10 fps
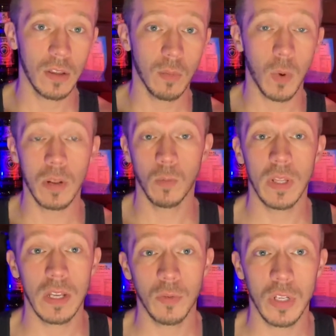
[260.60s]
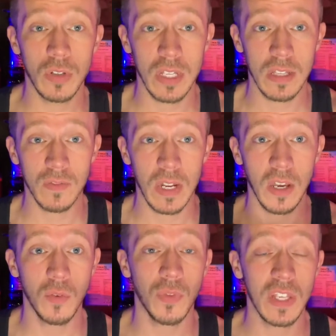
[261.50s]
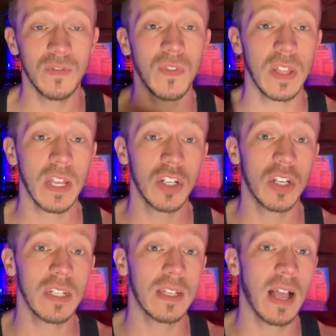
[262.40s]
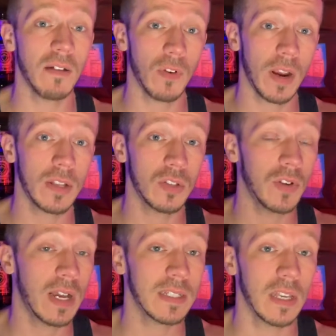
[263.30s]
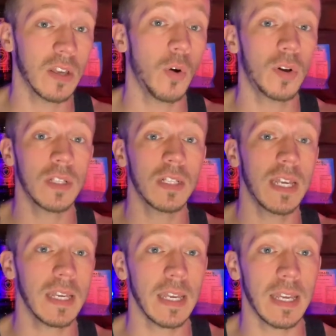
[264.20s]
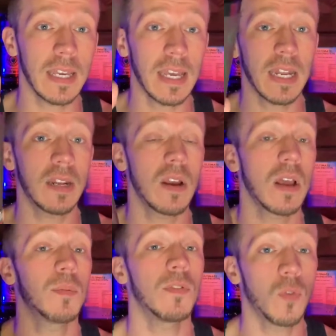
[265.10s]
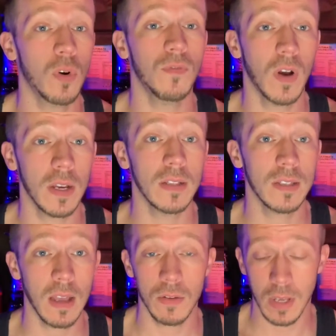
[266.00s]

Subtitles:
when you see this video, this shit is live, all right? So you guys can go on the link and get it before it fucking sells